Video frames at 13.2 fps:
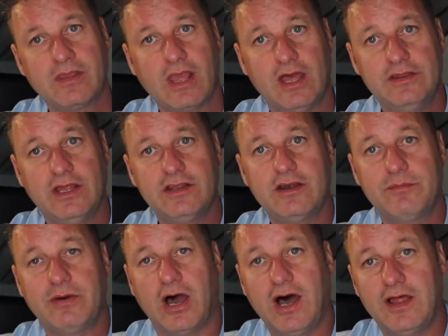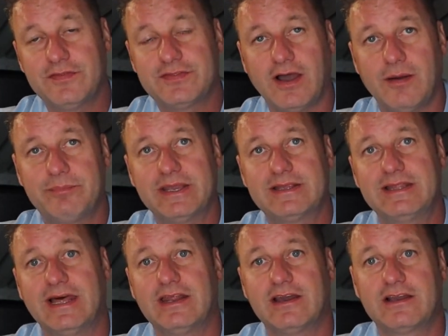Another hot topic
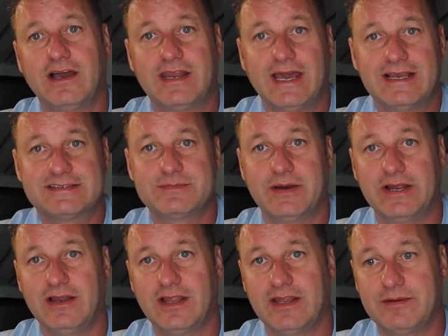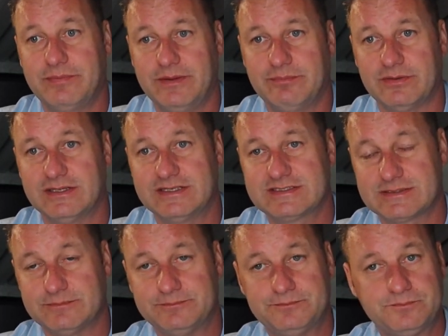that I got asked by a lot of people is,